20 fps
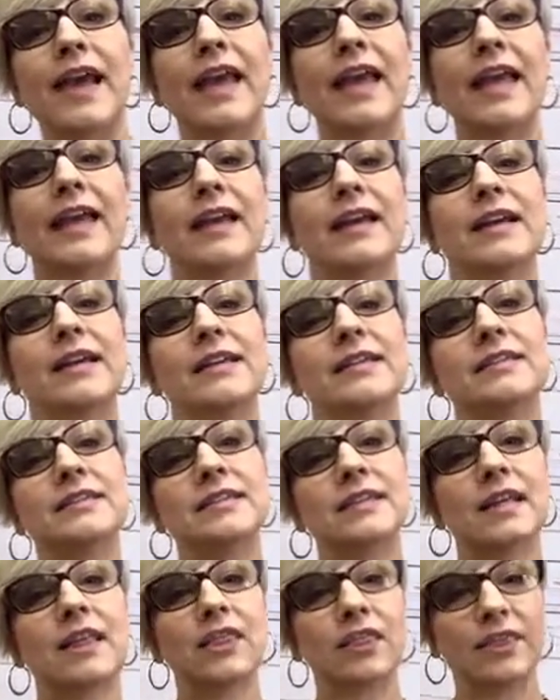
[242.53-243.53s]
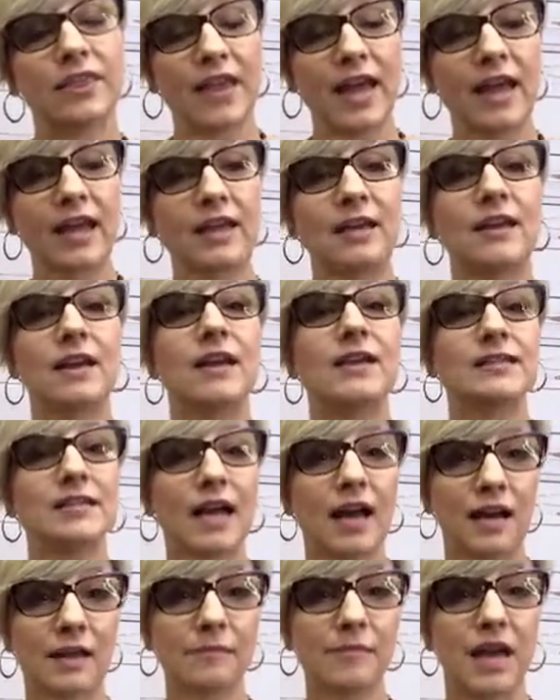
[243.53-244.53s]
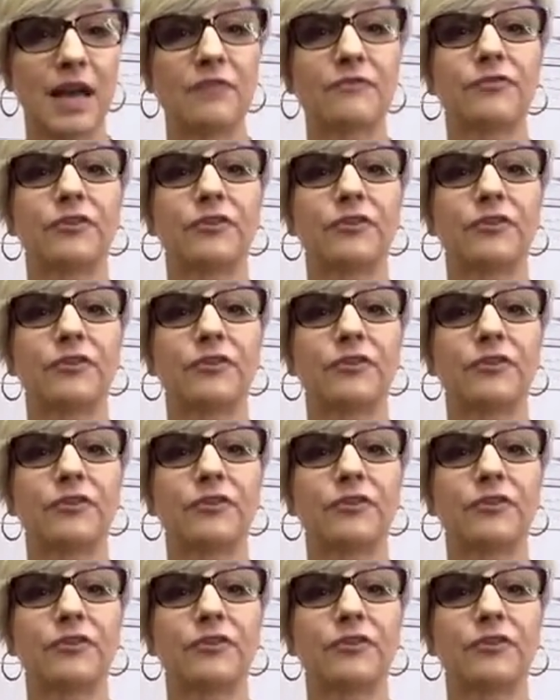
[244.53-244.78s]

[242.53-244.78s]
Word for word: and then time that